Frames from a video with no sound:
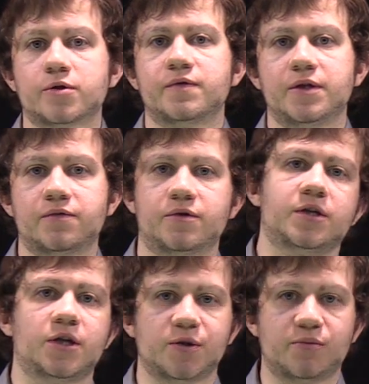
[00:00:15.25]
of
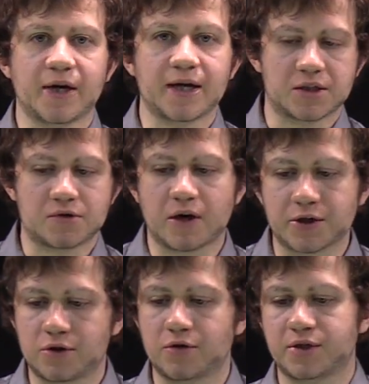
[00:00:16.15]
different algebraic
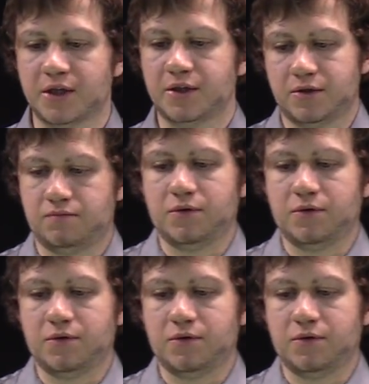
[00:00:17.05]
structures and